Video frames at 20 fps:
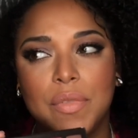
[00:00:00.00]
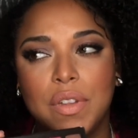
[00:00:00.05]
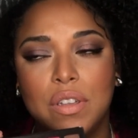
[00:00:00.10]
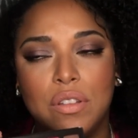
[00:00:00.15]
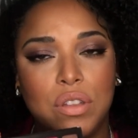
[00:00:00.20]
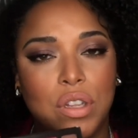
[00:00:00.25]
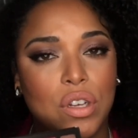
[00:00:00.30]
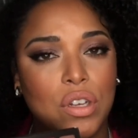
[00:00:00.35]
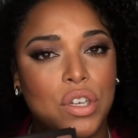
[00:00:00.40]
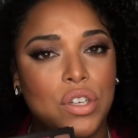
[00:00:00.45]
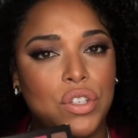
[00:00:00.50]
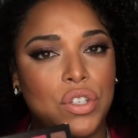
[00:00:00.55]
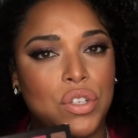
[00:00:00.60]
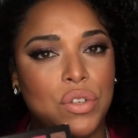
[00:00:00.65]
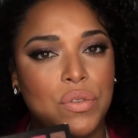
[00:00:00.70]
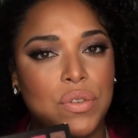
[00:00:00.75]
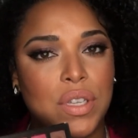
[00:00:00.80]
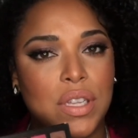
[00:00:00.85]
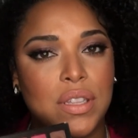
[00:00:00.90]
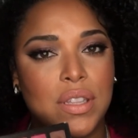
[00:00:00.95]
look
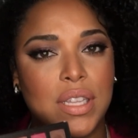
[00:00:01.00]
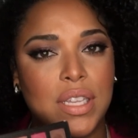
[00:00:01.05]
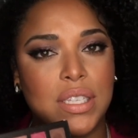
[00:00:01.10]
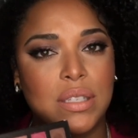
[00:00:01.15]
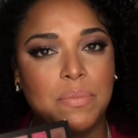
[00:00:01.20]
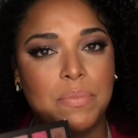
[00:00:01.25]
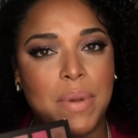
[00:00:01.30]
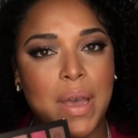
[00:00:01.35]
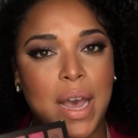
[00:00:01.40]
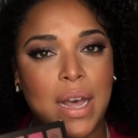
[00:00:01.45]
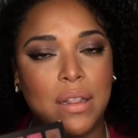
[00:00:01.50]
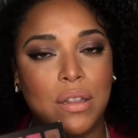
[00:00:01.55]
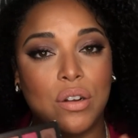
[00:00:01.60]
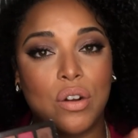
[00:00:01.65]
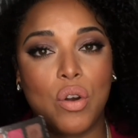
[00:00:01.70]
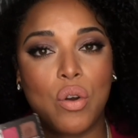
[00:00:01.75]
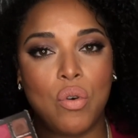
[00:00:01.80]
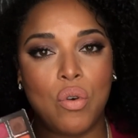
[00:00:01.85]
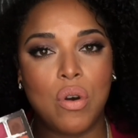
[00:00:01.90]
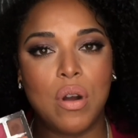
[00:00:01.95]
using this
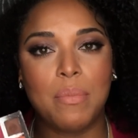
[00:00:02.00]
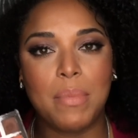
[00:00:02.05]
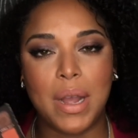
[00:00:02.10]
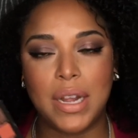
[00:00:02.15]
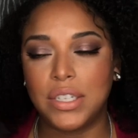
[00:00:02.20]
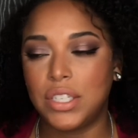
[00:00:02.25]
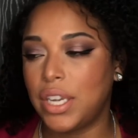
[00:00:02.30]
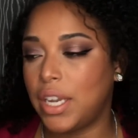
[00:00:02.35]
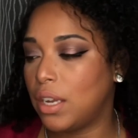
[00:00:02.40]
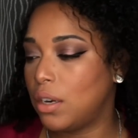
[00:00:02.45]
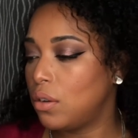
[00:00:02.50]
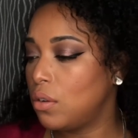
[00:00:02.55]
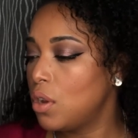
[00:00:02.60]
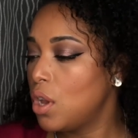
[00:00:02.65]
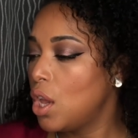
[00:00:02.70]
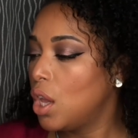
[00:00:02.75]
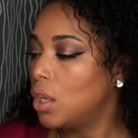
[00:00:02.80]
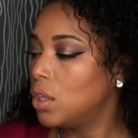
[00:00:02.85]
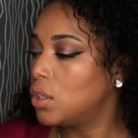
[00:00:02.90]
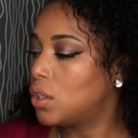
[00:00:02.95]
palette on my channel
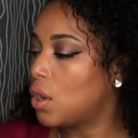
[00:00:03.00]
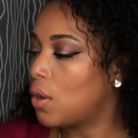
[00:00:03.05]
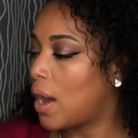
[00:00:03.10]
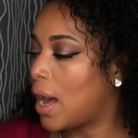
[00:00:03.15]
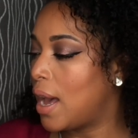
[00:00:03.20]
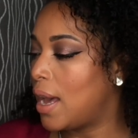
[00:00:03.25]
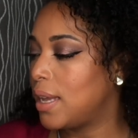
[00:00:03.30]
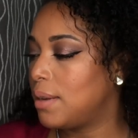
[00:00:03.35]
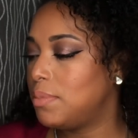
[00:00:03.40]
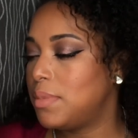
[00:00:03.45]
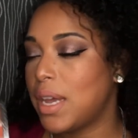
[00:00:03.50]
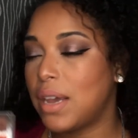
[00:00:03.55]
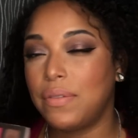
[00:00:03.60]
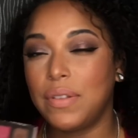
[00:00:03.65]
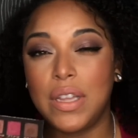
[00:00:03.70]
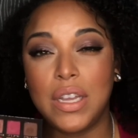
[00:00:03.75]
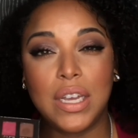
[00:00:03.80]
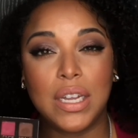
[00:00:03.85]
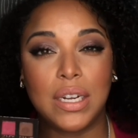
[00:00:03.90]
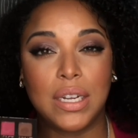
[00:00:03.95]
so I'm
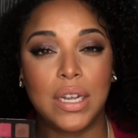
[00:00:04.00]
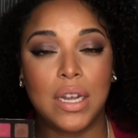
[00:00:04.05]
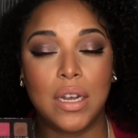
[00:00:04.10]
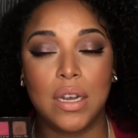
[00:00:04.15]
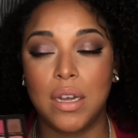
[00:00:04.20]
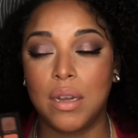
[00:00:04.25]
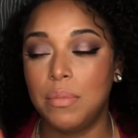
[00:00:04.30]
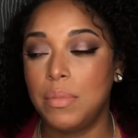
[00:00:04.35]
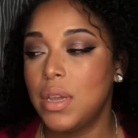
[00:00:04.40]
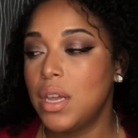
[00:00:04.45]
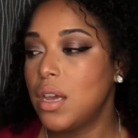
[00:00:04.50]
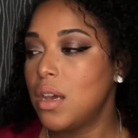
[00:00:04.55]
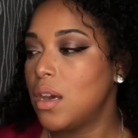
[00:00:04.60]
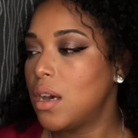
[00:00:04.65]
definitely gonna come